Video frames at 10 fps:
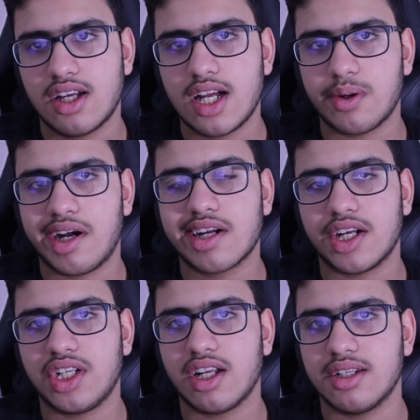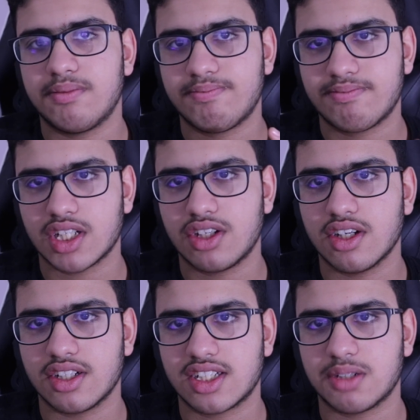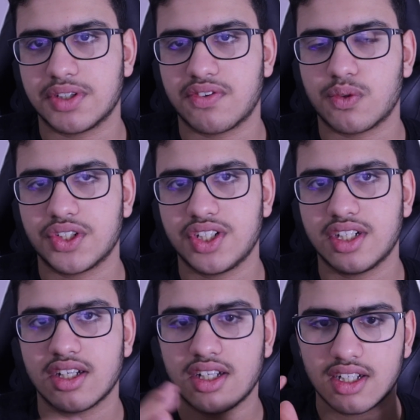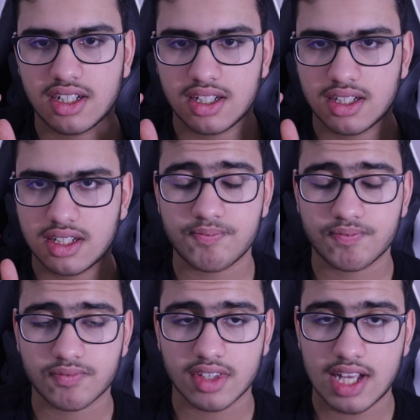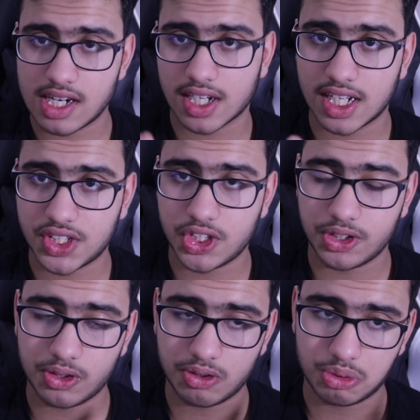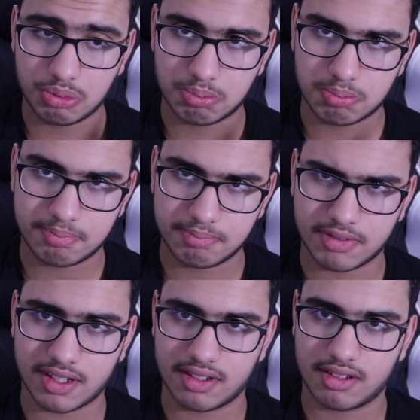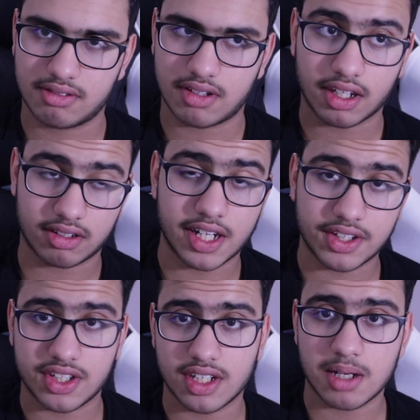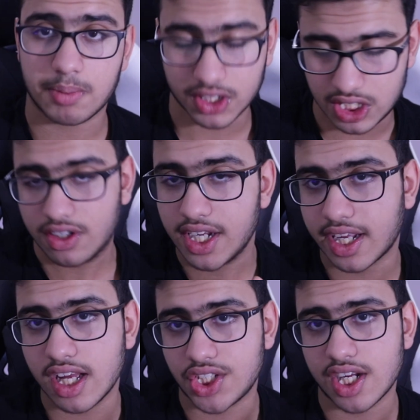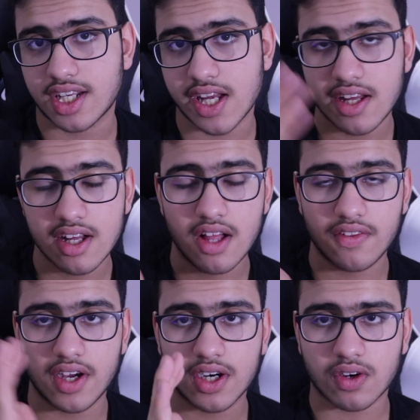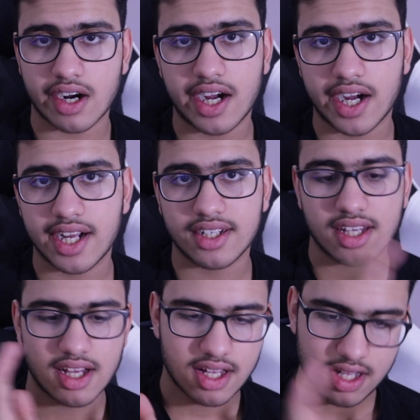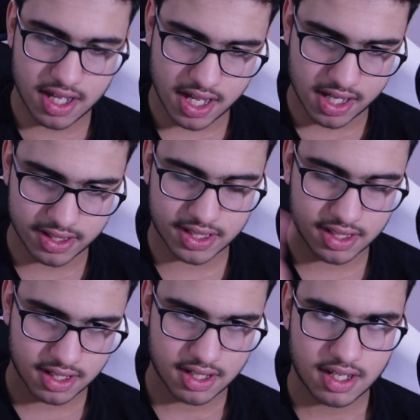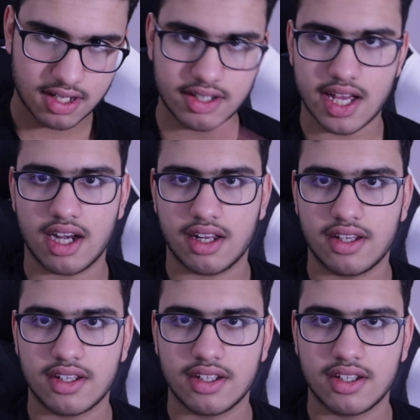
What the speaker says: Anyway, I'll catch you later. Thank you guys so much for watching. And I'll catch you later tonight because here at AKJK, the grind is daily.